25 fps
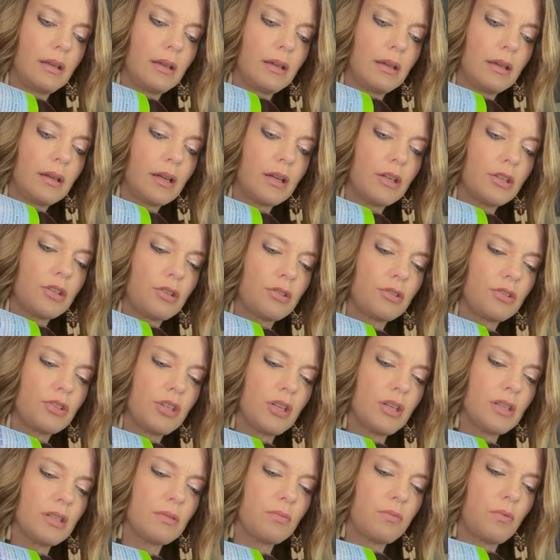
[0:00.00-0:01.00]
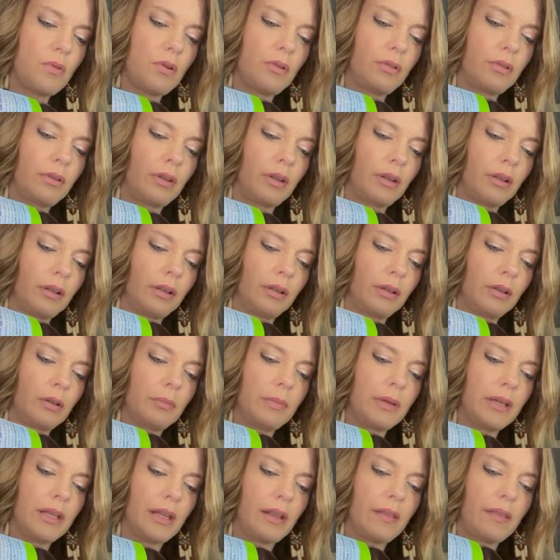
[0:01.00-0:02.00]
because you're just wanting a little
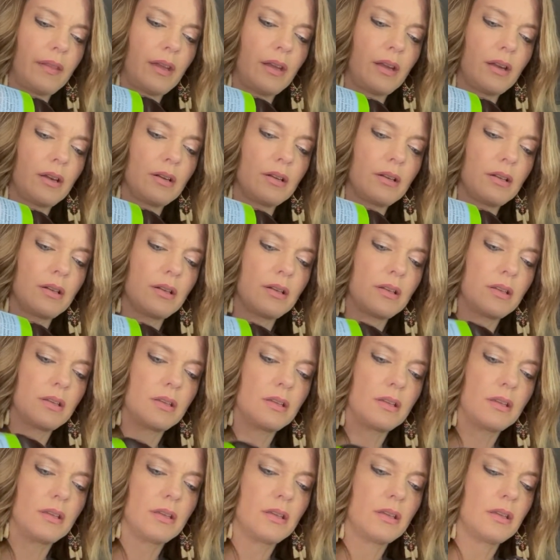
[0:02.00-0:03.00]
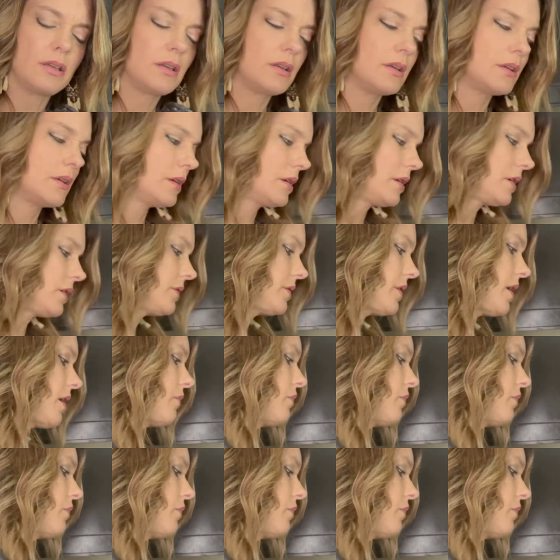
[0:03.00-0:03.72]
bit in there. You're not